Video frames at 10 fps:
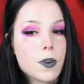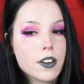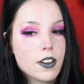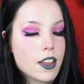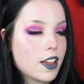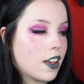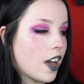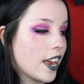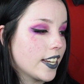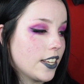one,
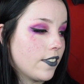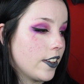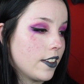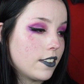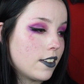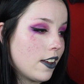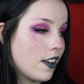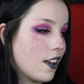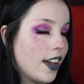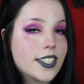I'd give it
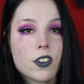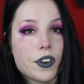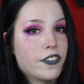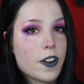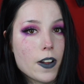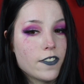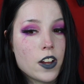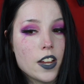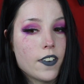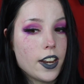a solid 5 out of
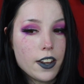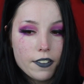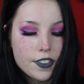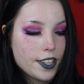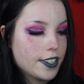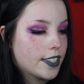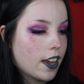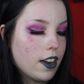5. I love this. I